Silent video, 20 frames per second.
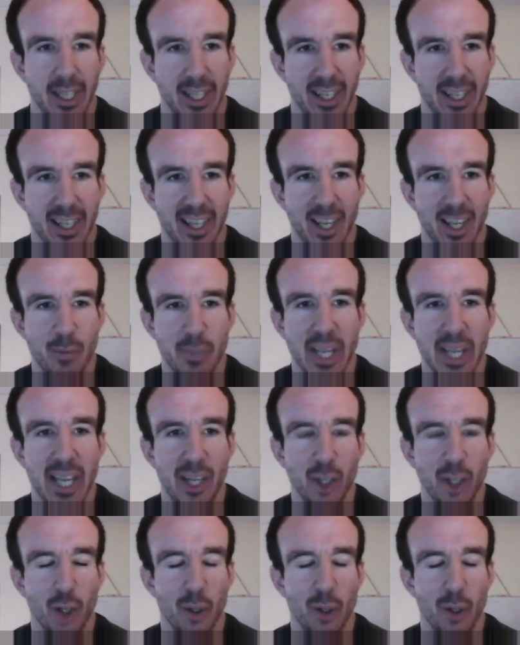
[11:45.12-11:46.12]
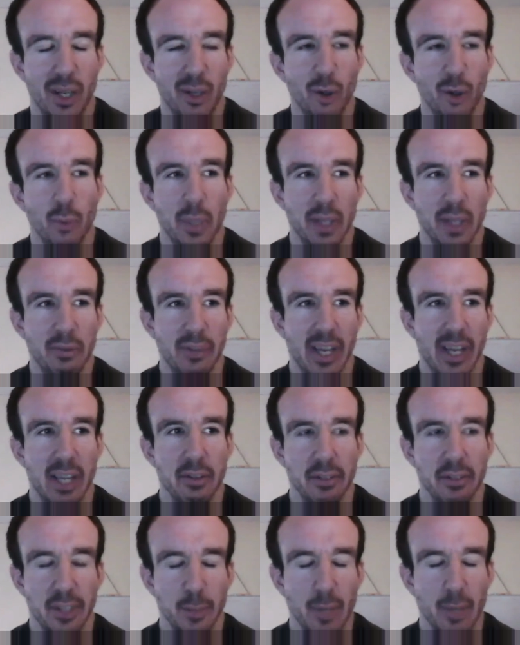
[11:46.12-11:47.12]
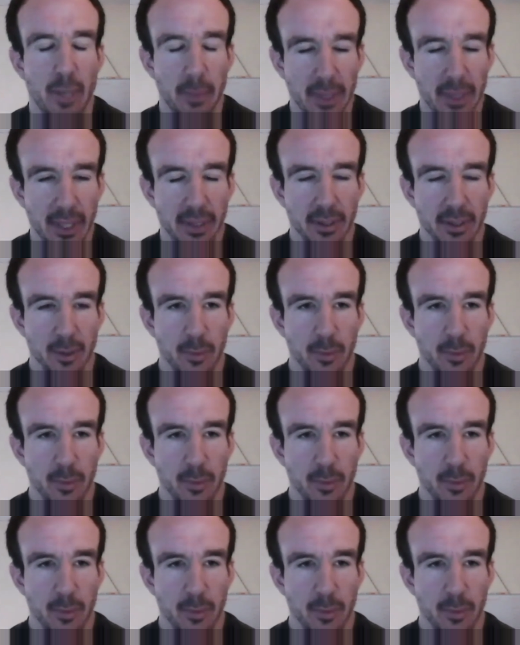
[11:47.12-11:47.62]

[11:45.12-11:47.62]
yeah, a little bit of naivety might be good.